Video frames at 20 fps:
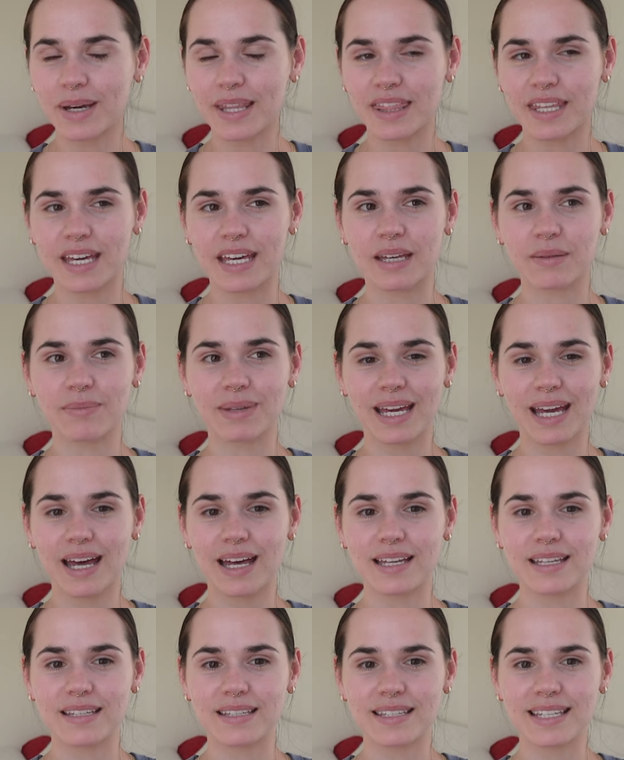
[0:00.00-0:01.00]
with it,
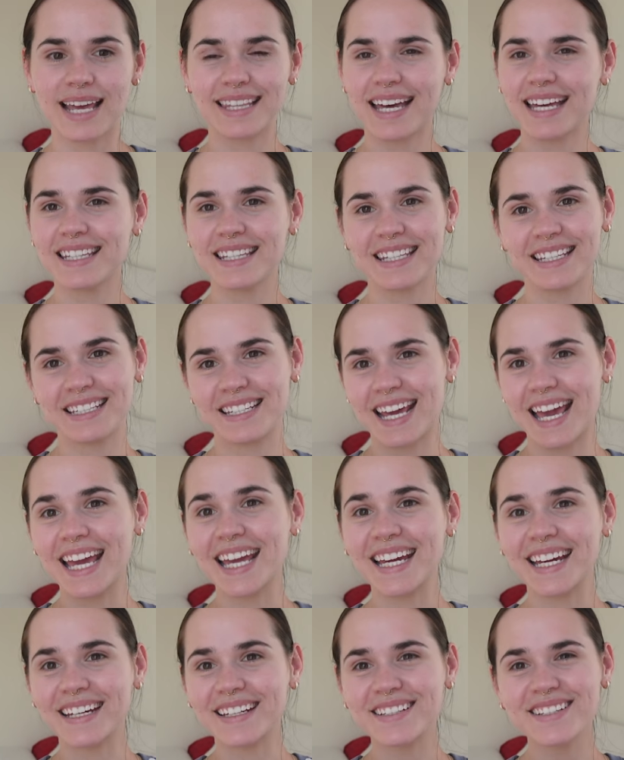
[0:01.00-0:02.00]
because at the end of the
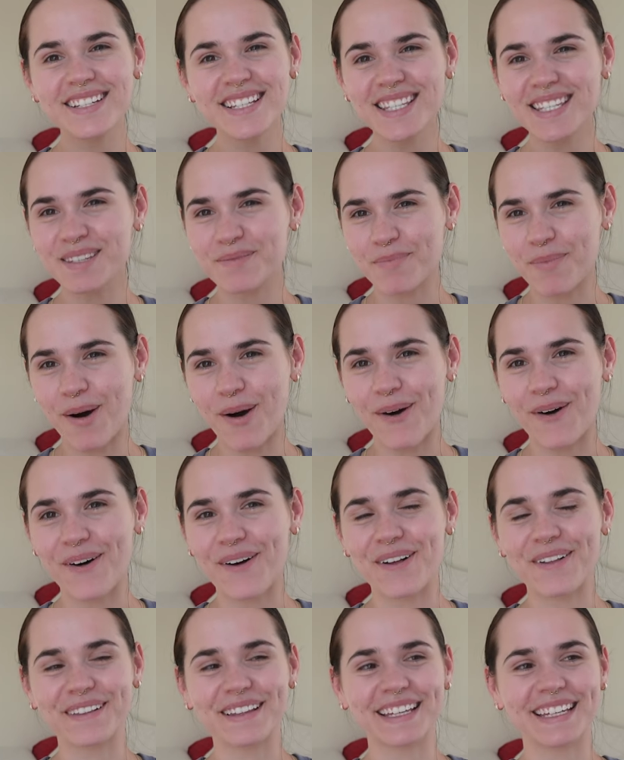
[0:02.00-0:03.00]
day, it's just
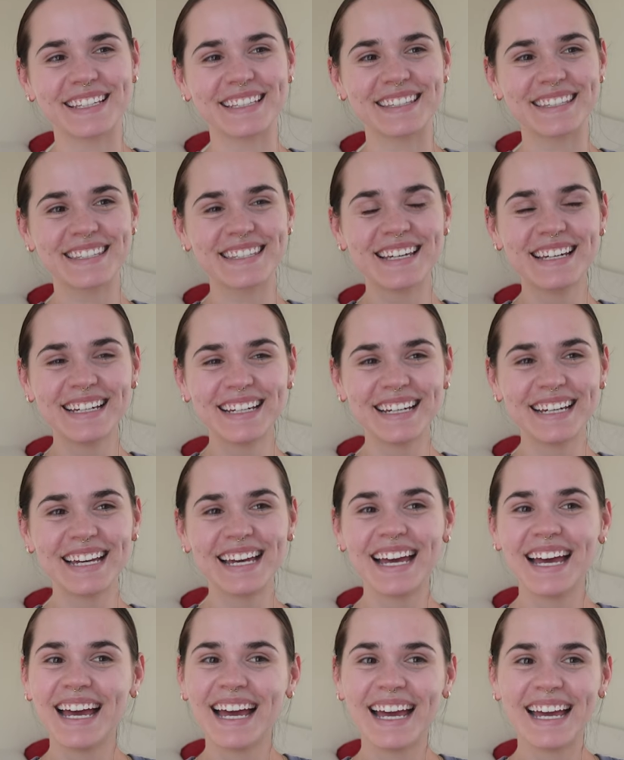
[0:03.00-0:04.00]
small.
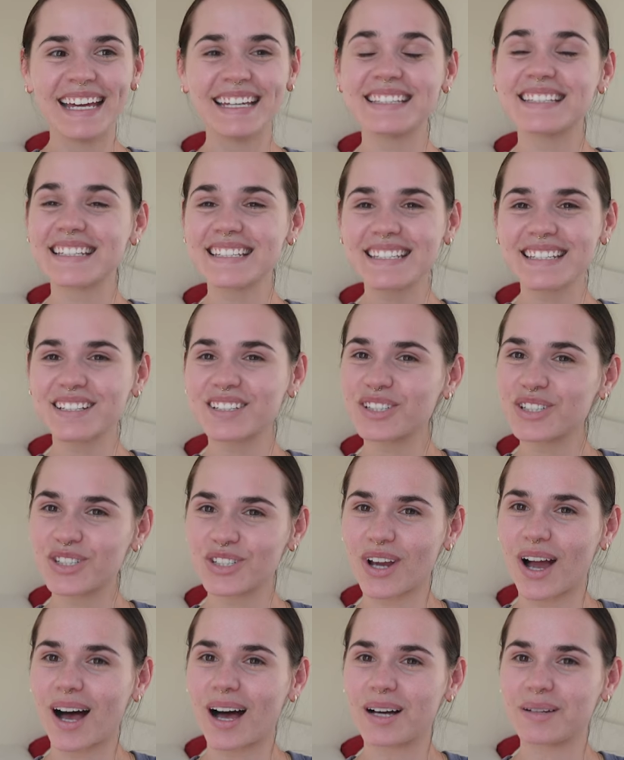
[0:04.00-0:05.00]
It does a good
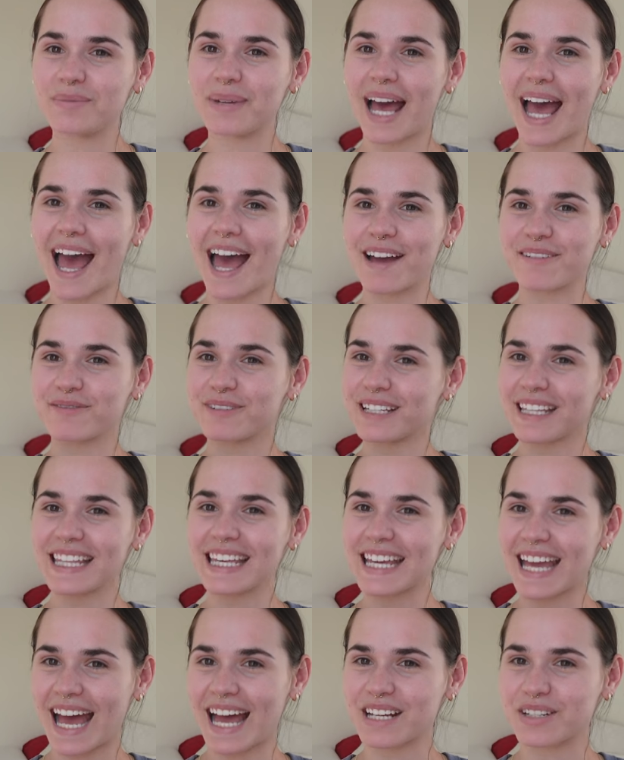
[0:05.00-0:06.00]
job at really
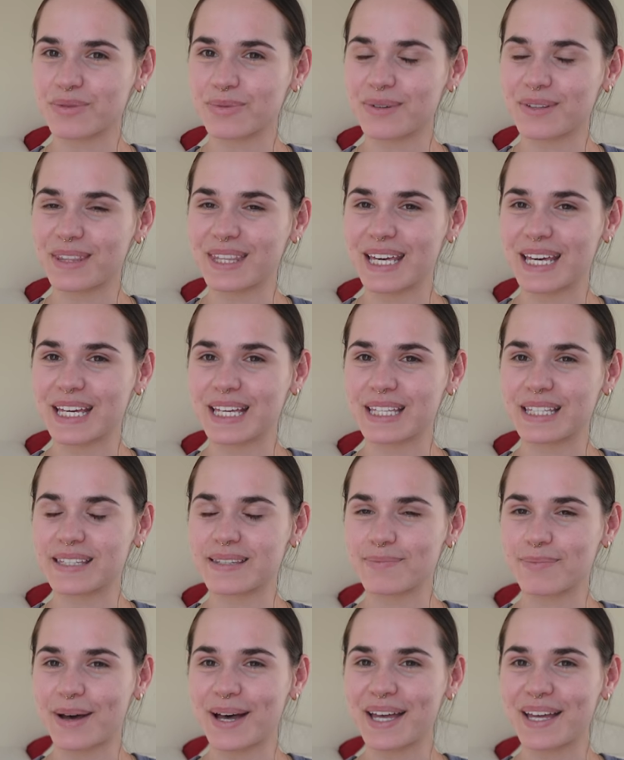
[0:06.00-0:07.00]
casual
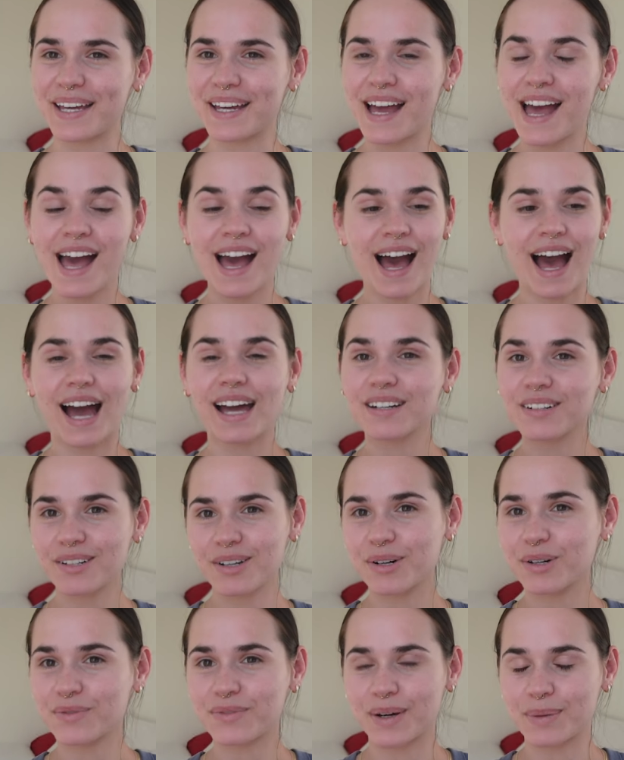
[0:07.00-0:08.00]
things, but I don't
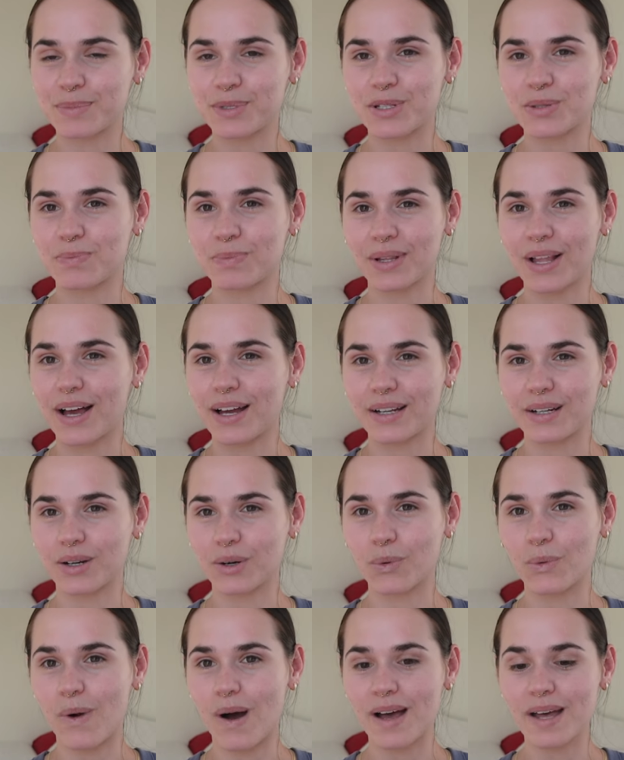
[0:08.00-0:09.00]
know if I'm just blind
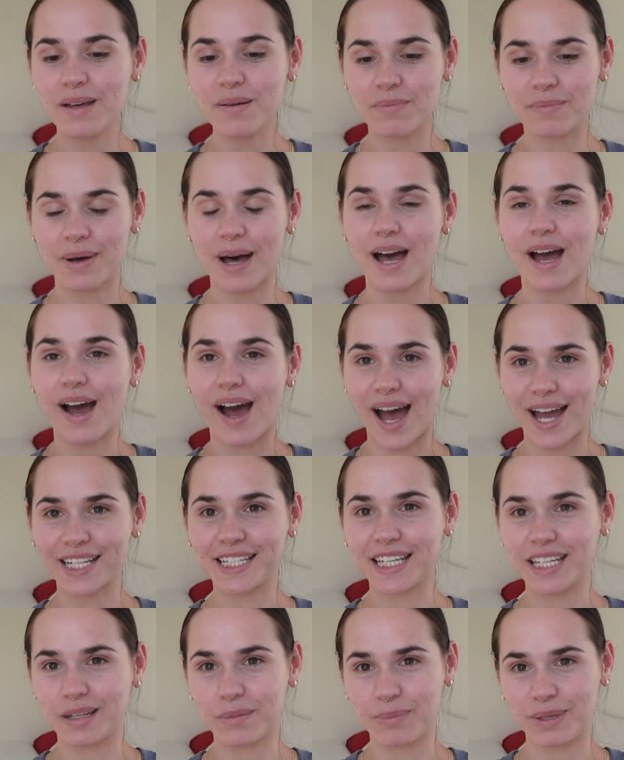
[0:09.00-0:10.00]
or what, but I
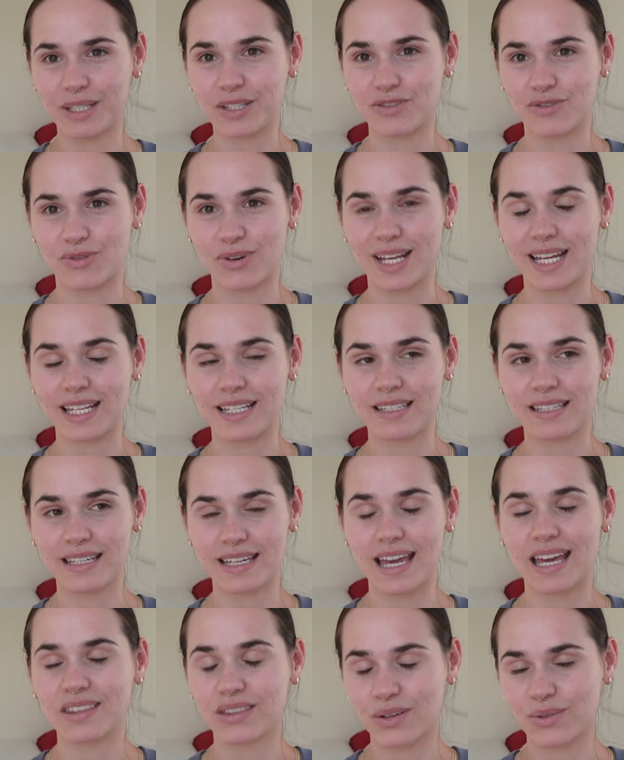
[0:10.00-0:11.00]
need a big screen to
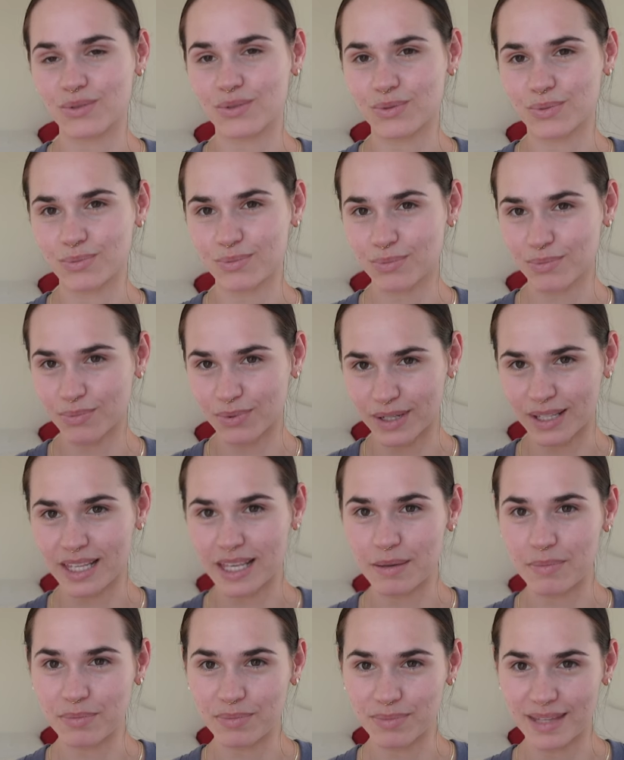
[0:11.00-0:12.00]
get those
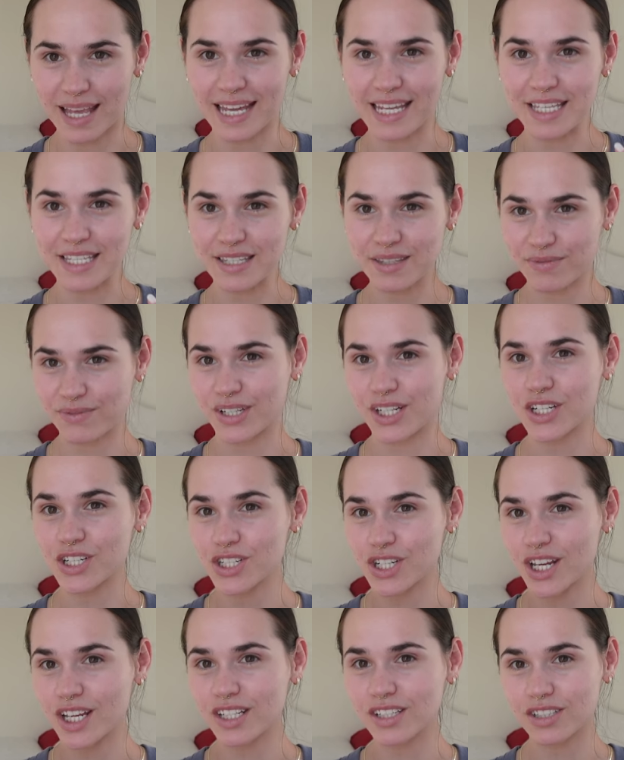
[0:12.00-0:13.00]
really nice
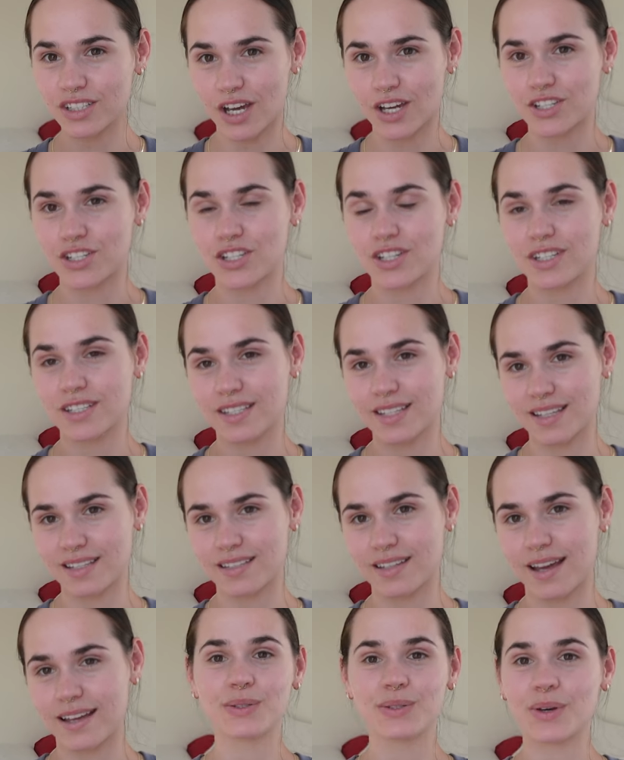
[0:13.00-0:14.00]
finishing touches
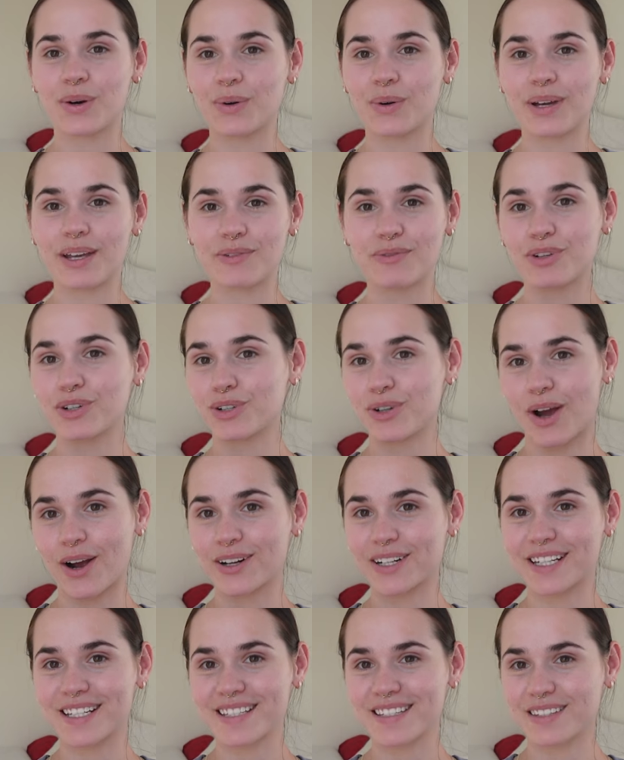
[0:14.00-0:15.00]
done. So if you're an
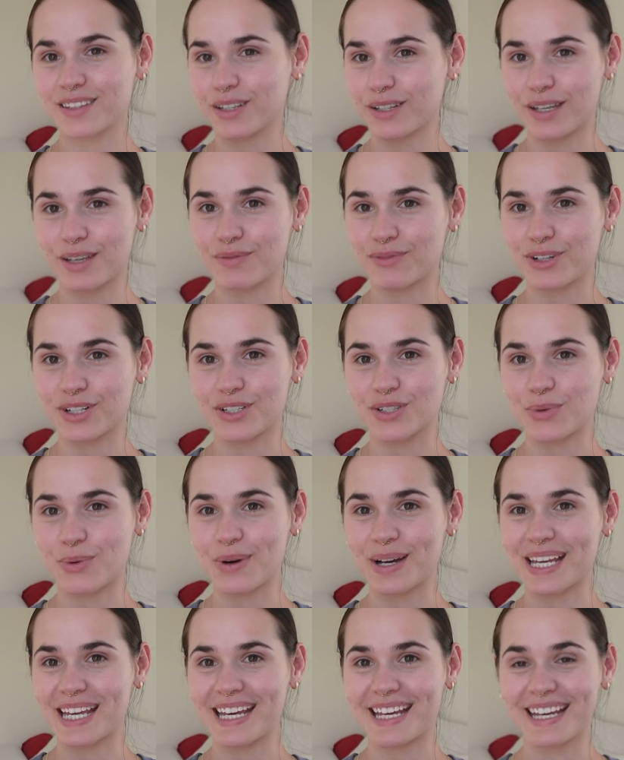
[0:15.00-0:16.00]
artist looking for a
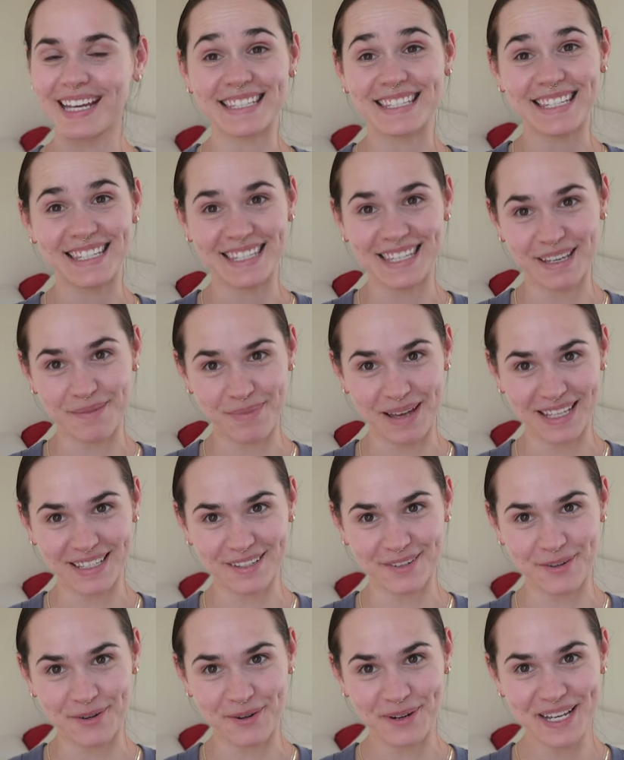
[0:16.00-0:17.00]
toy, this is the
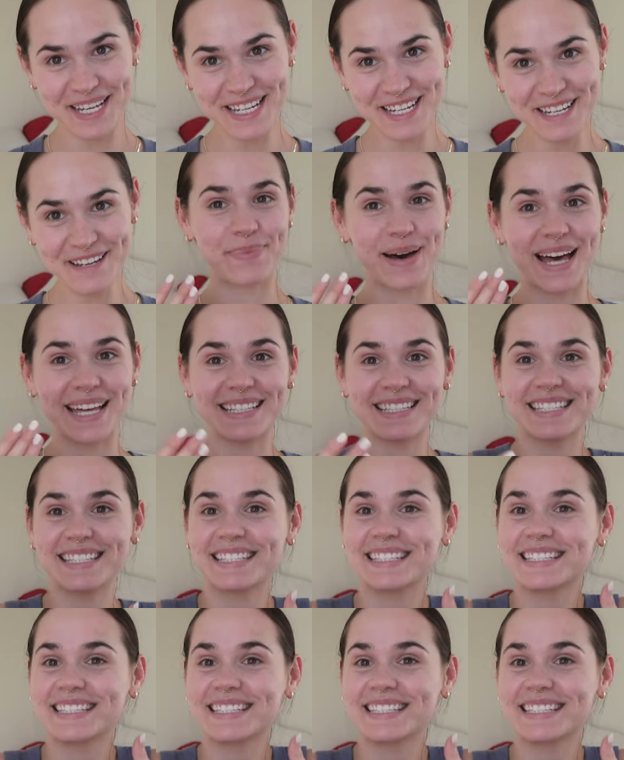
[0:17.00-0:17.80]
best toy, but